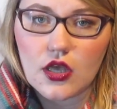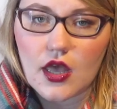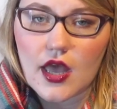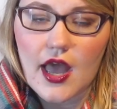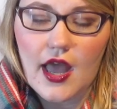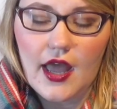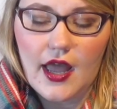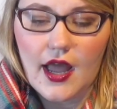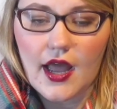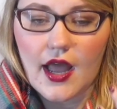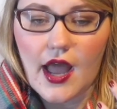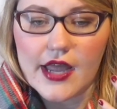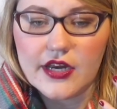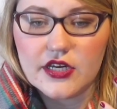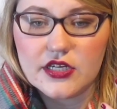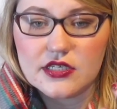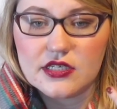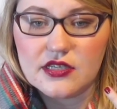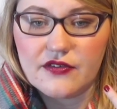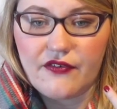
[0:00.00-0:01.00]
I
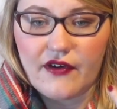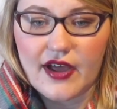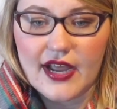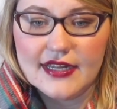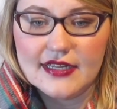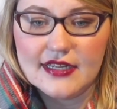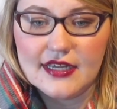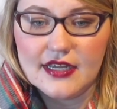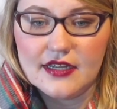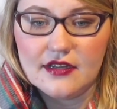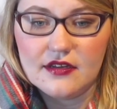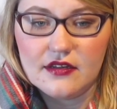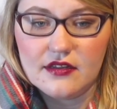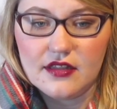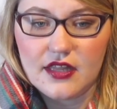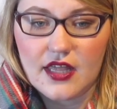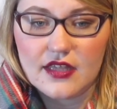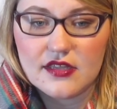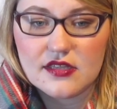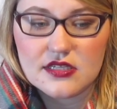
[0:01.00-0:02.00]
just find it
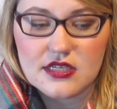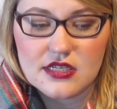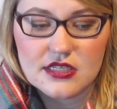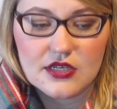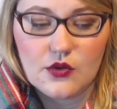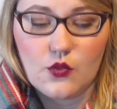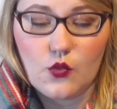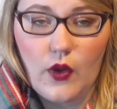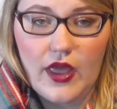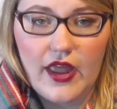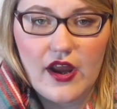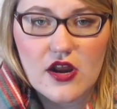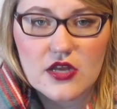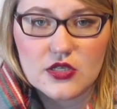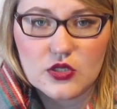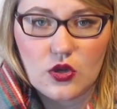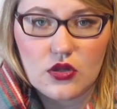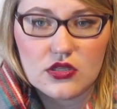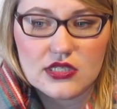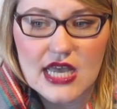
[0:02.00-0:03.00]
that since it
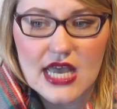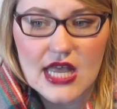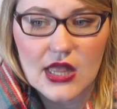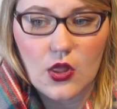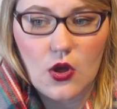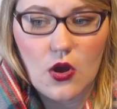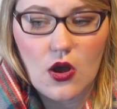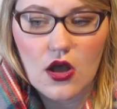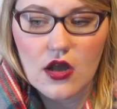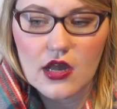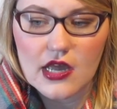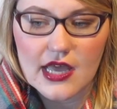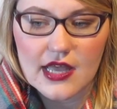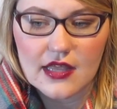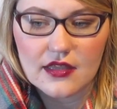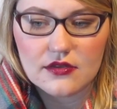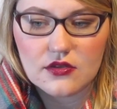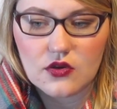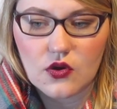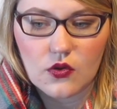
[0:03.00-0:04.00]
wears all day long,
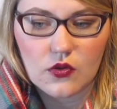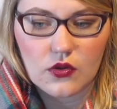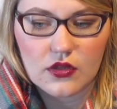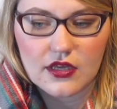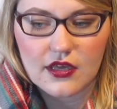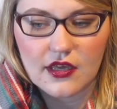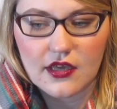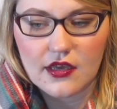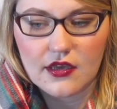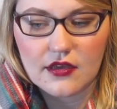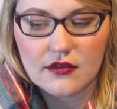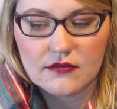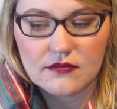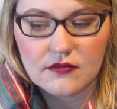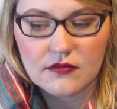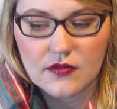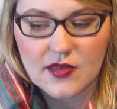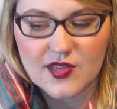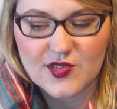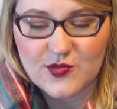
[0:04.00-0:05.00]
it totally
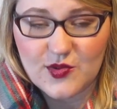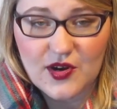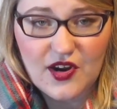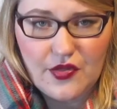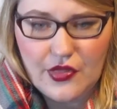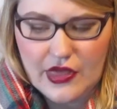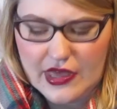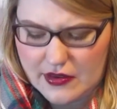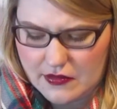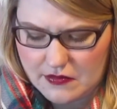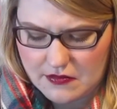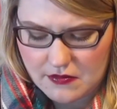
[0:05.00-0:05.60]
is worth it.